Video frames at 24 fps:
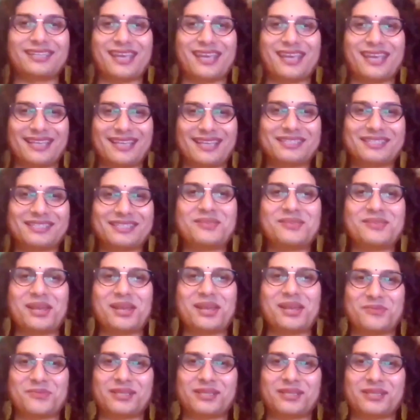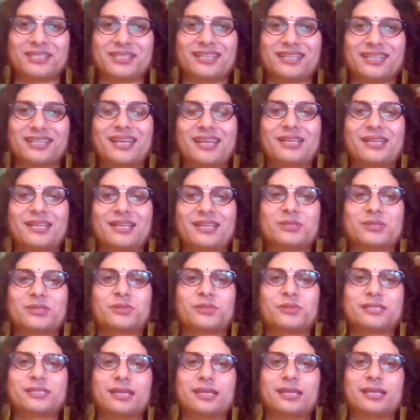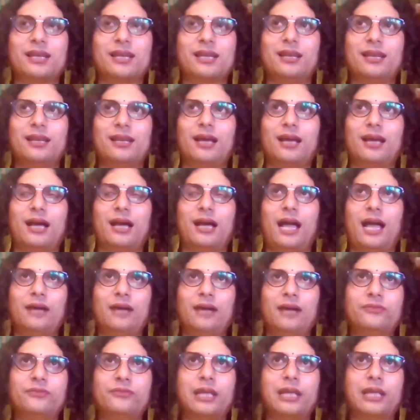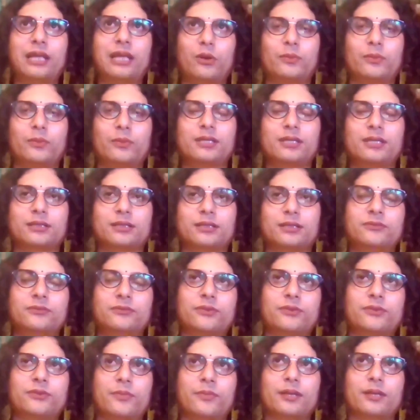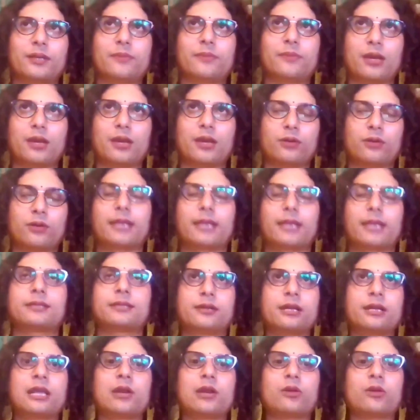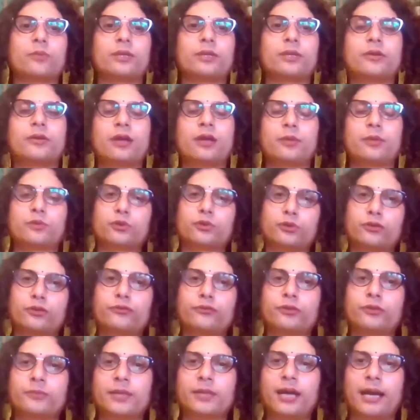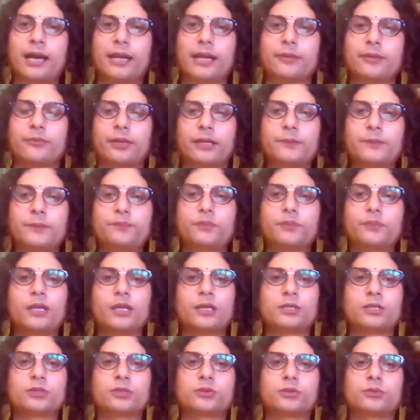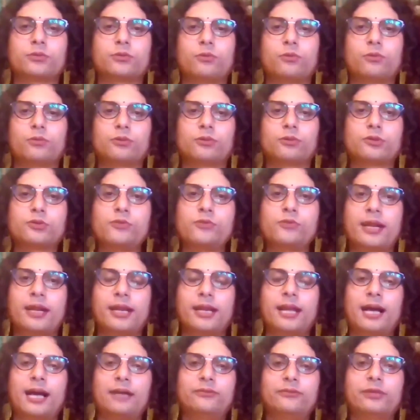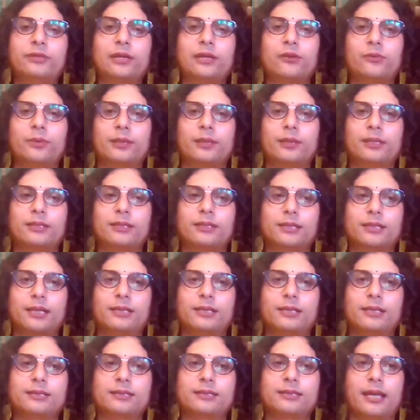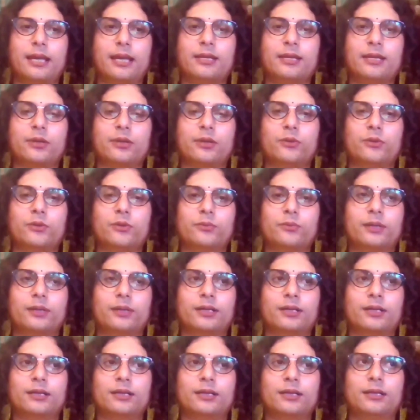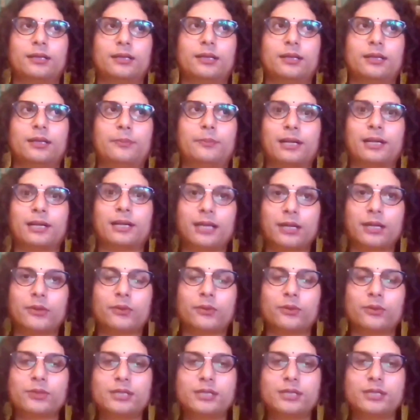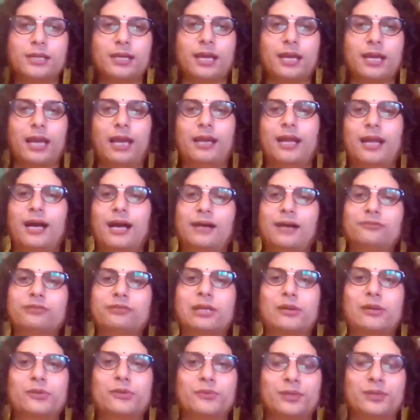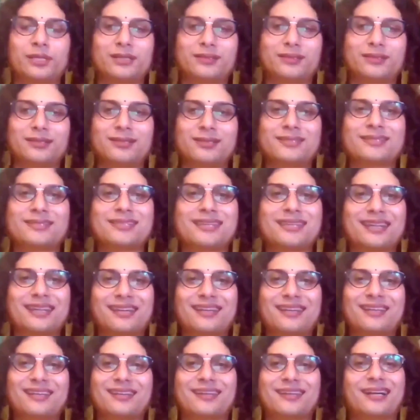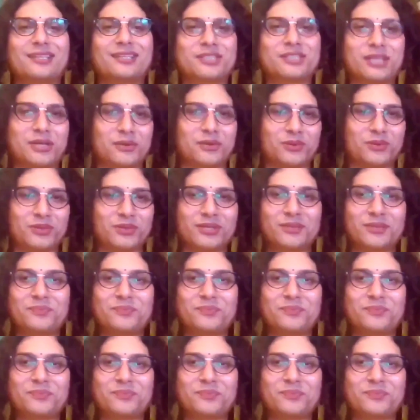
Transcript: Yes, you can imagine. So, still half a kilometer from the main road, like 3 kilometers, you have to go from the highway. So 2.5 kilometers is like, Pakka road, and half kilometers is still Kacha road.